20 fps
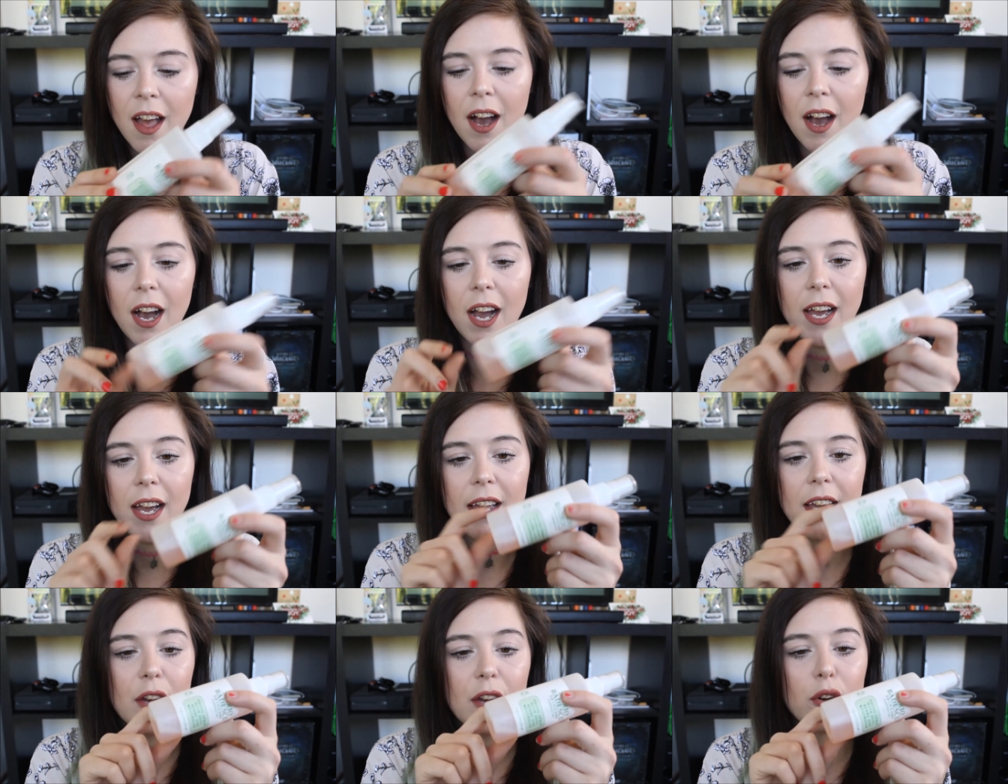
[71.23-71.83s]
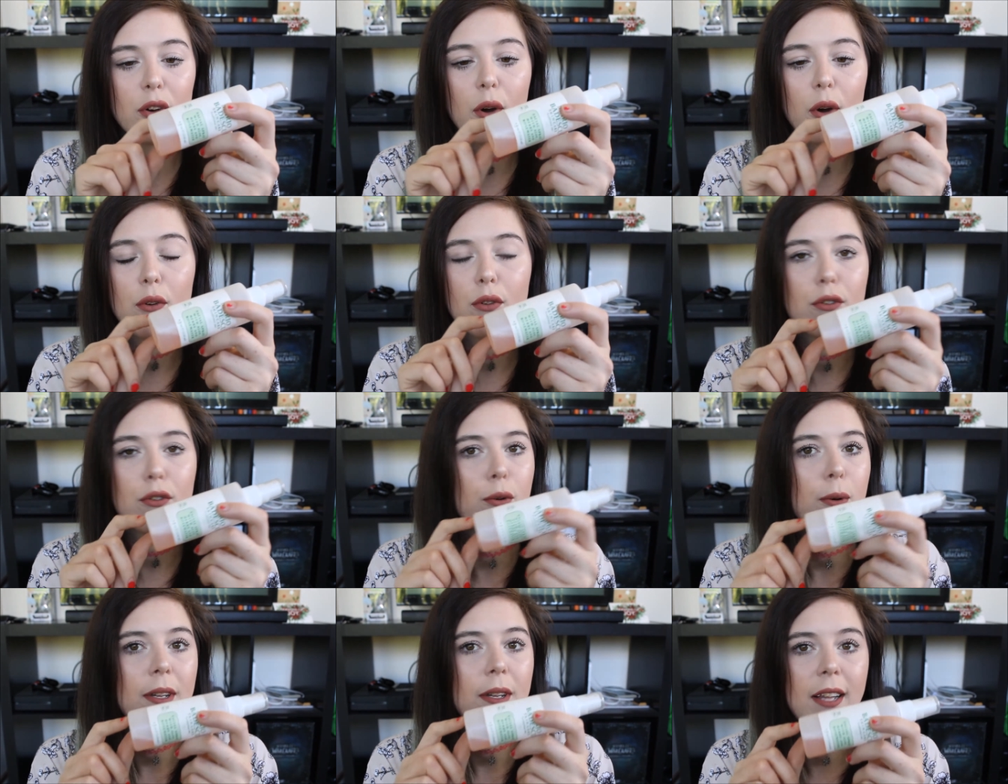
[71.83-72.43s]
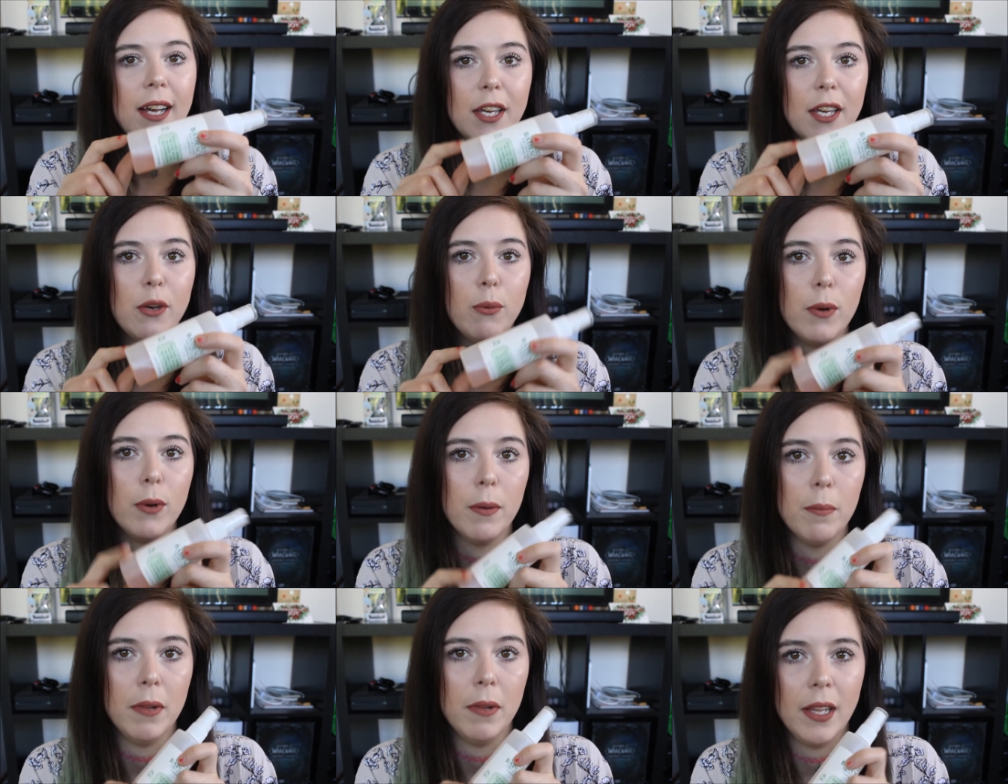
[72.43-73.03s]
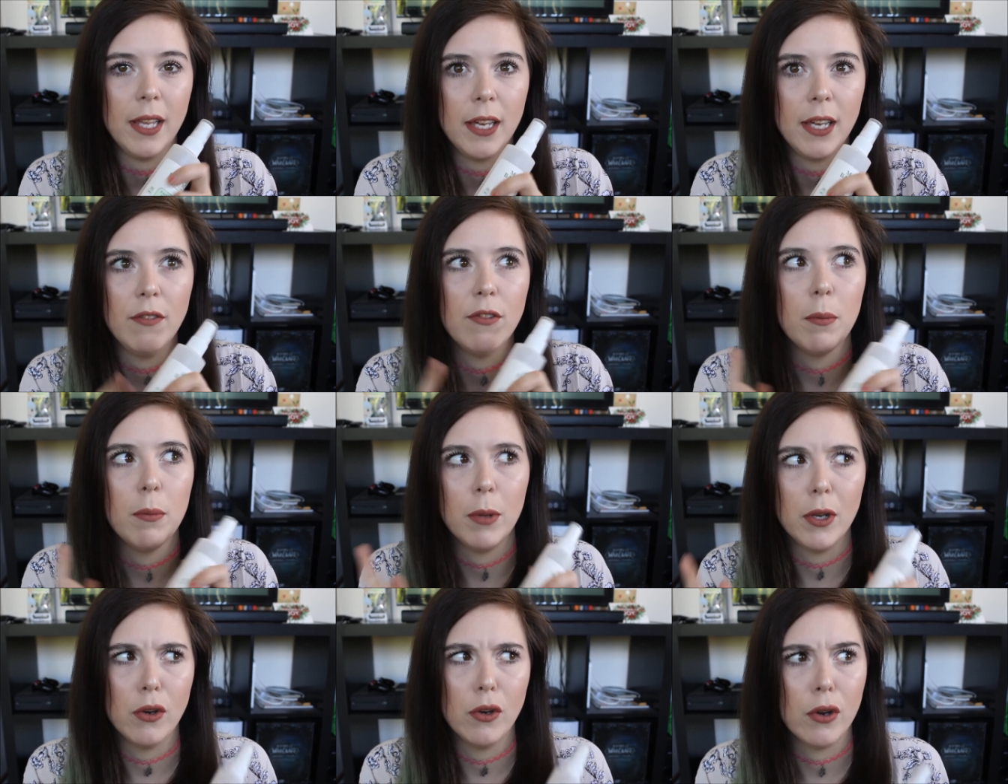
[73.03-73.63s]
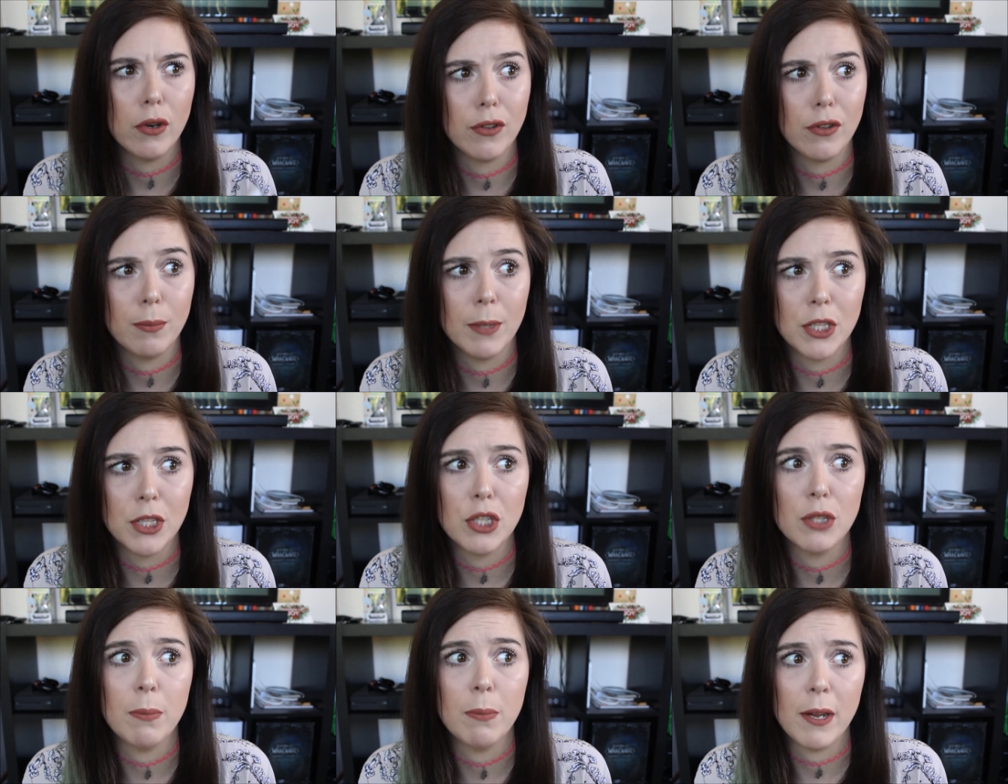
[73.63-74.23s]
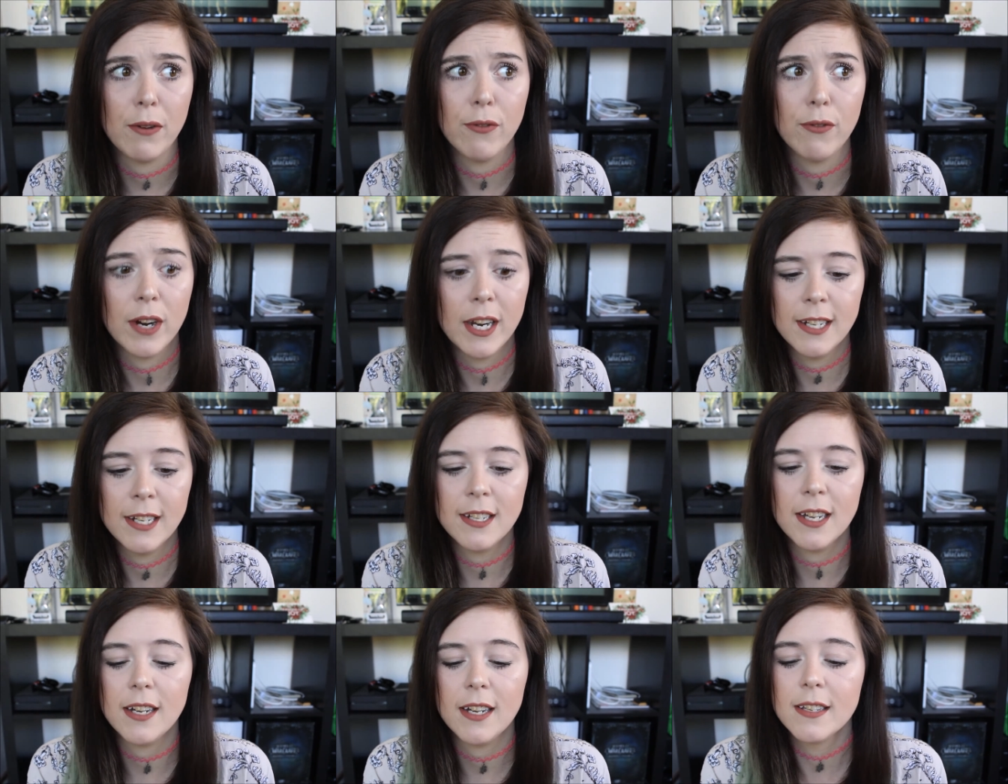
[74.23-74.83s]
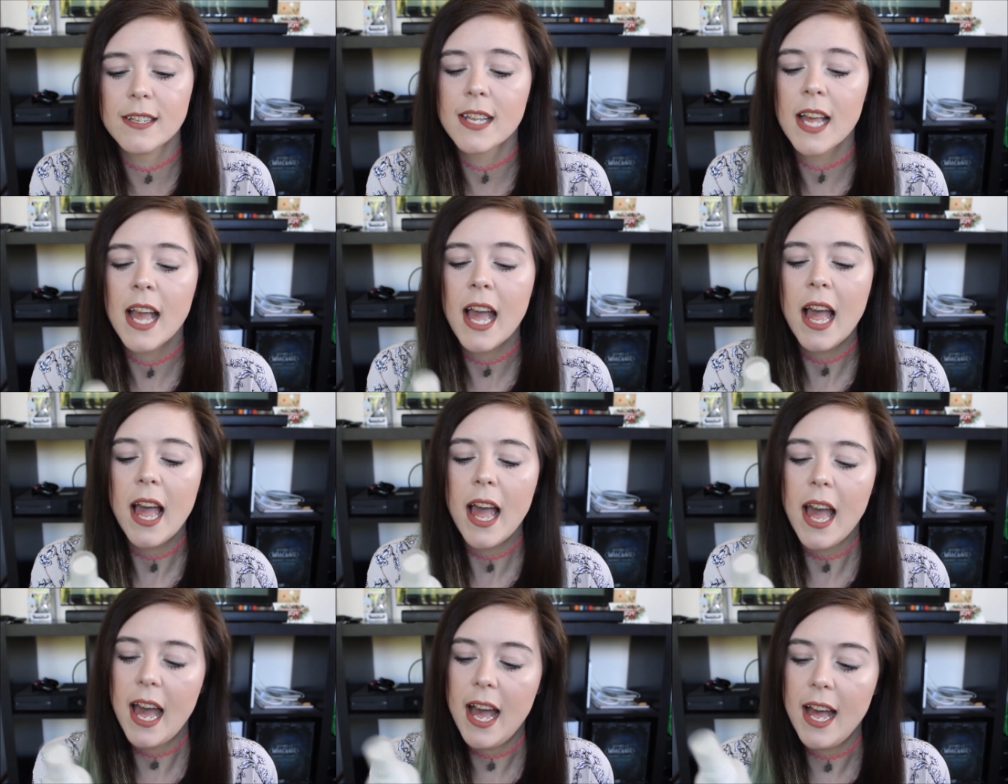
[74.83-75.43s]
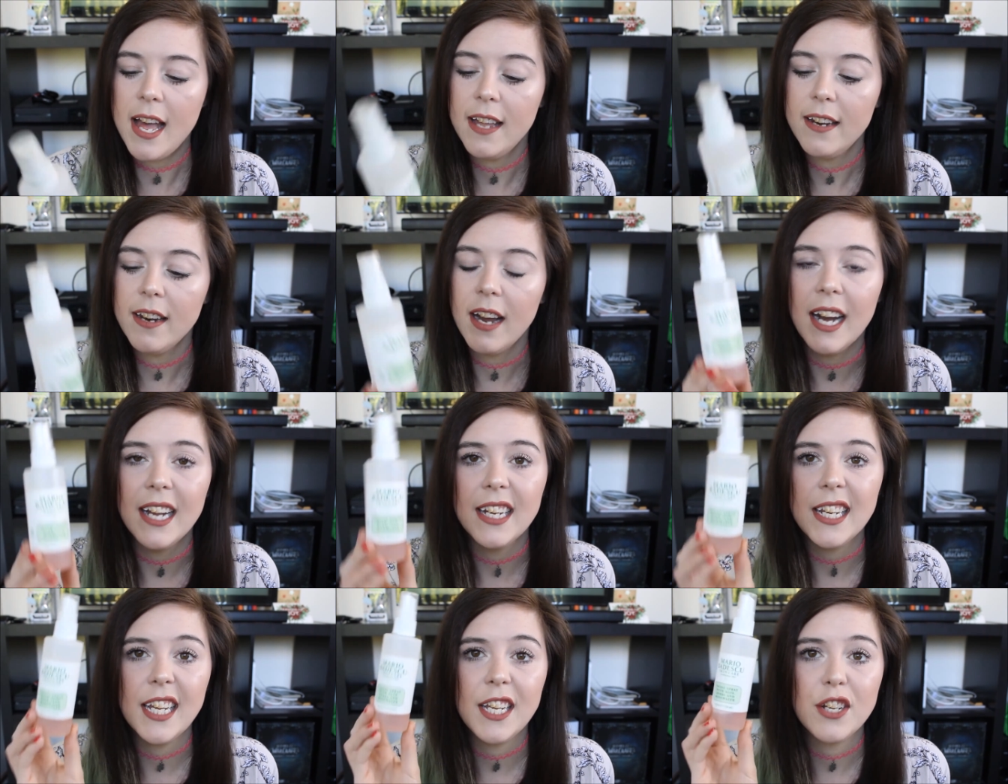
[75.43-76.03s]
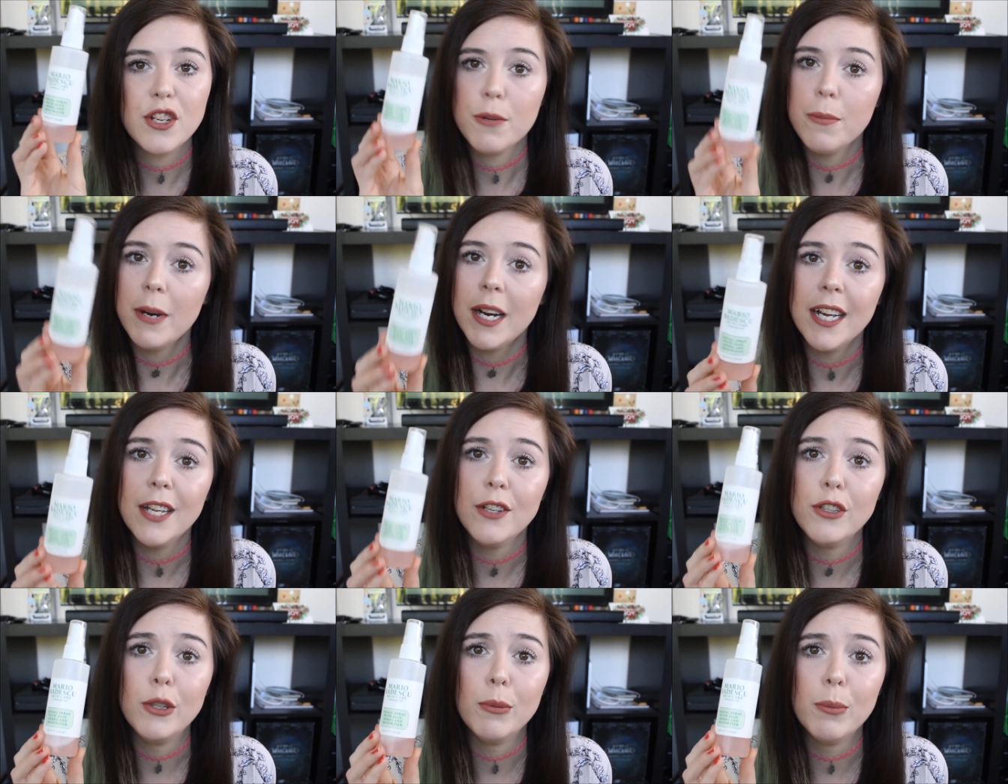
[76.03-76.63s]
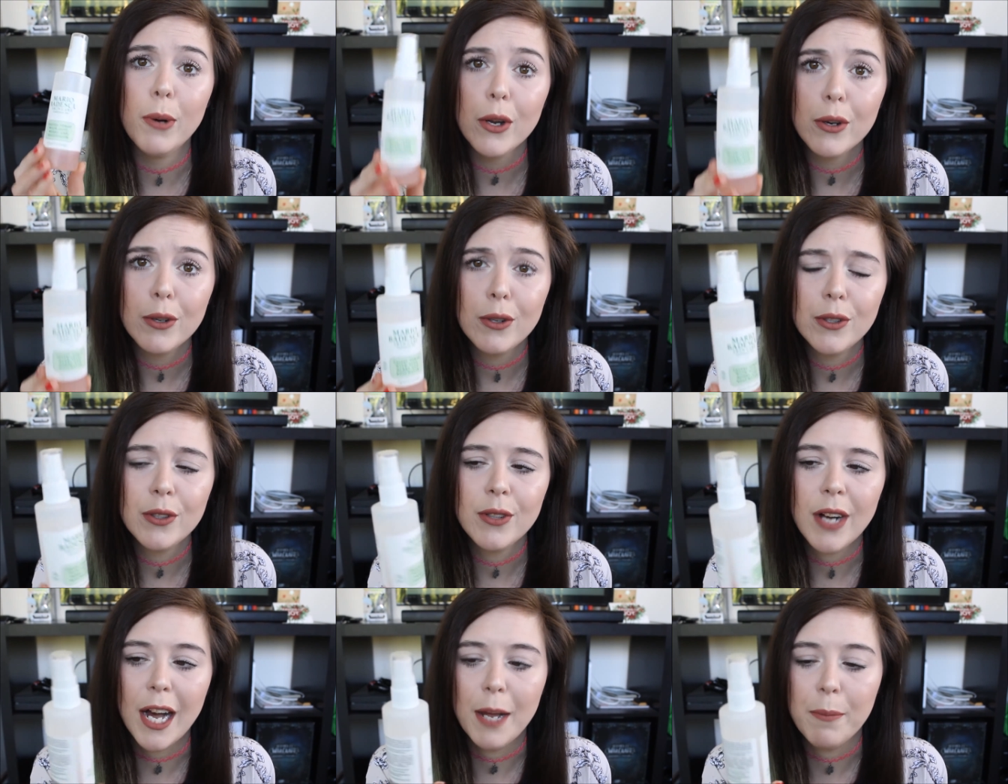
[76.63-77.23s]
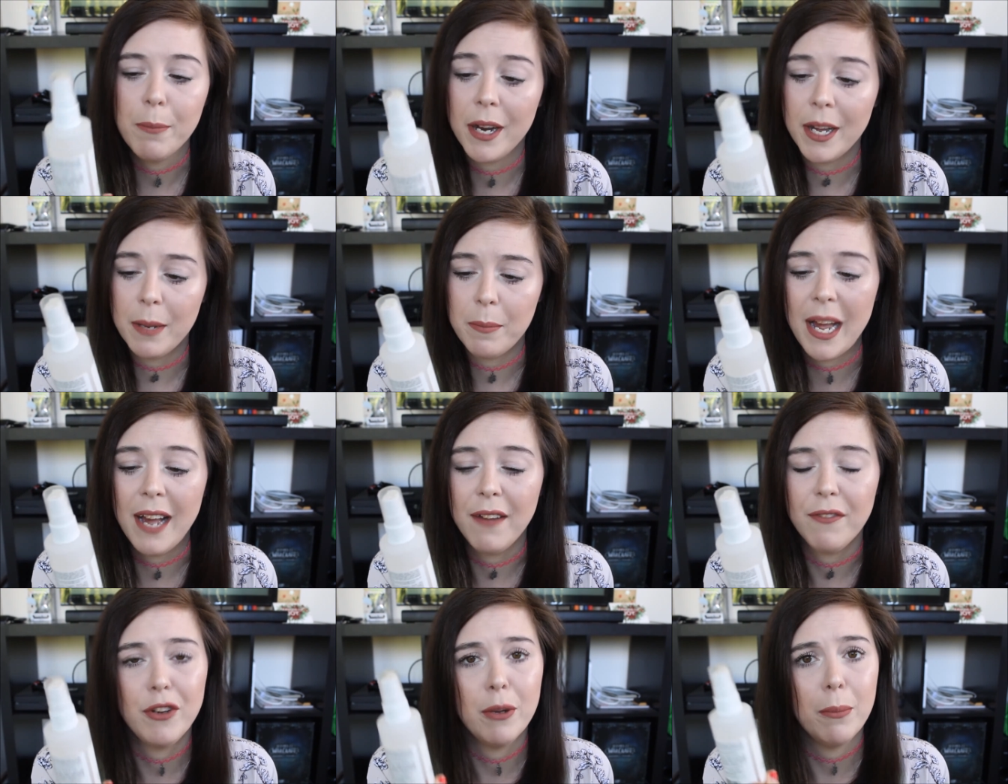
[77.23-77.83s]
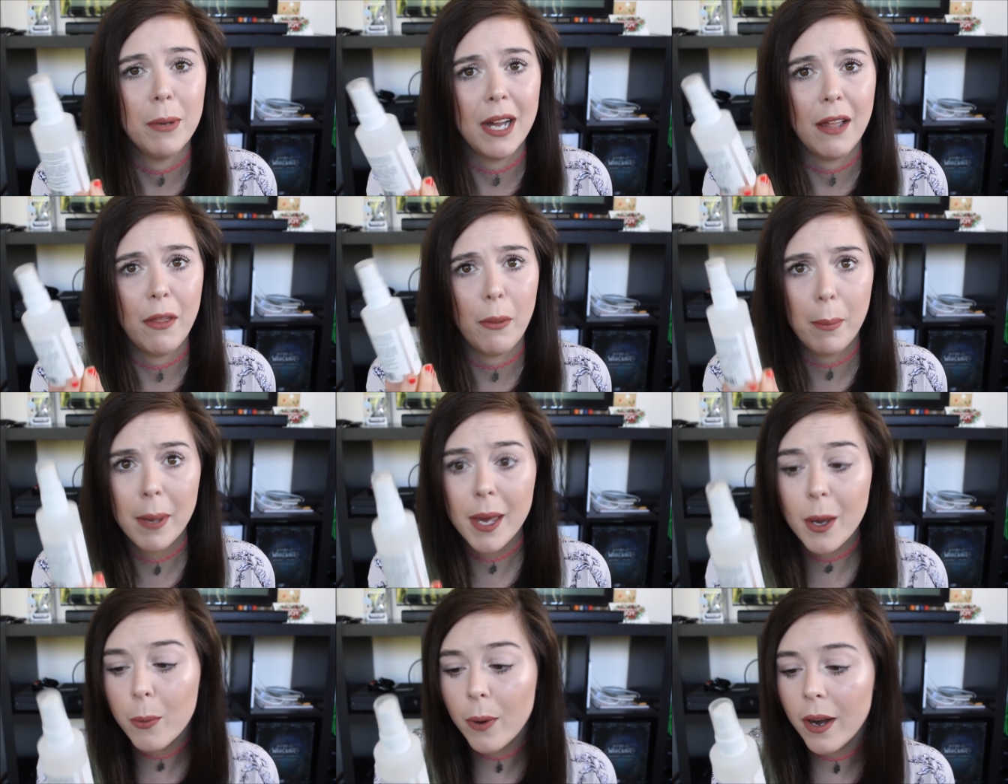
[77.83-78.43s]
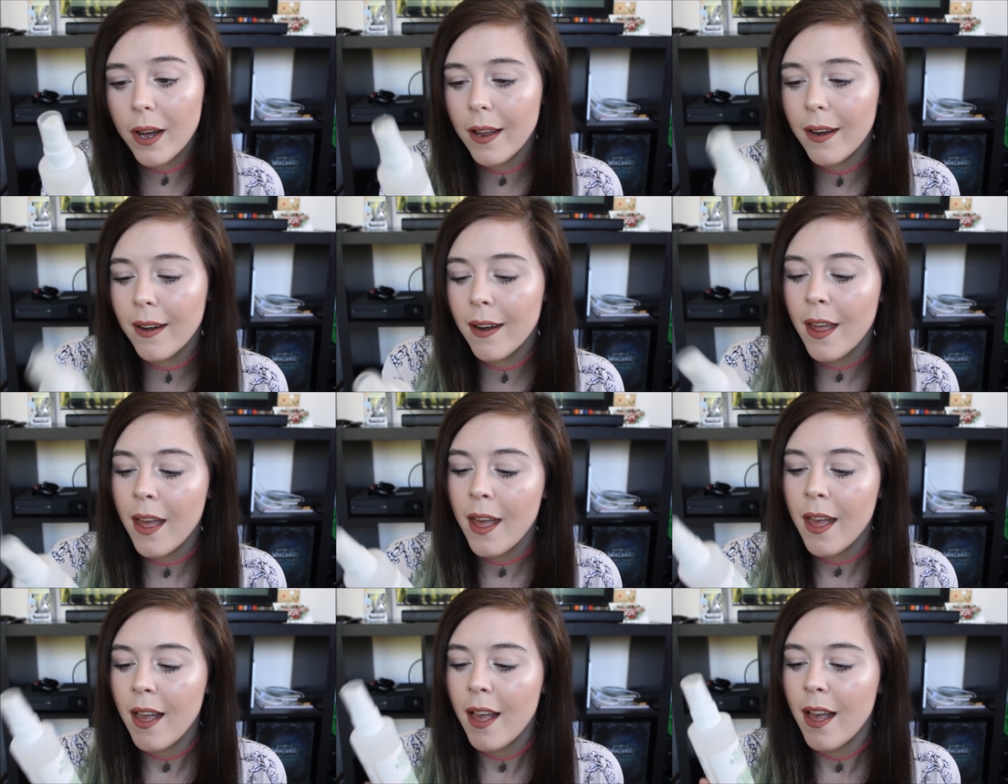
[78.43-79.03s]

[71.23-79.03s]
I go through it like you wouldn't believe, but not as much as my friend does. And I need to buy a new bottle. I might have to buy the big one,